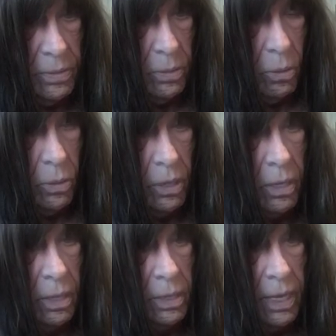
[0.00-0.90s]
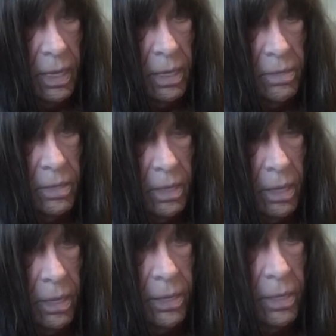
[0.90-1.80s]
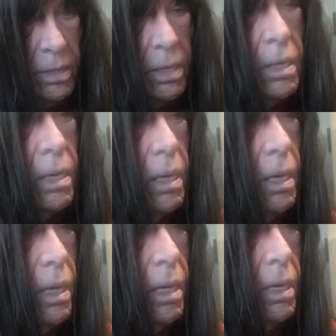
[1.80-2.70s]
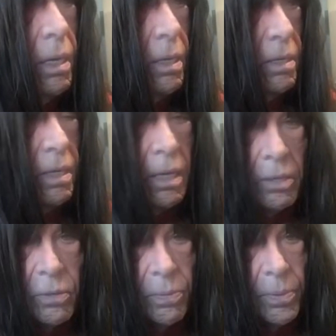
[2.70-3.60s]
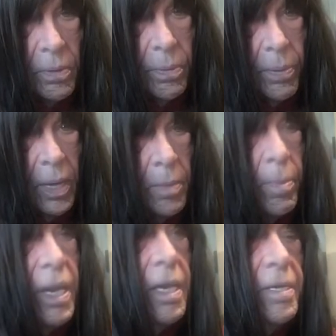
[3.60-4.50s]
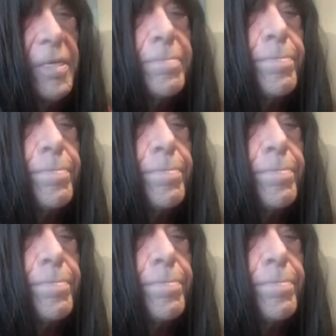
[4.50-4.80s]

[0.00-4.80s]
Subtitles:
and Oerlikon cannons and other things. You can set it to a very fine balance.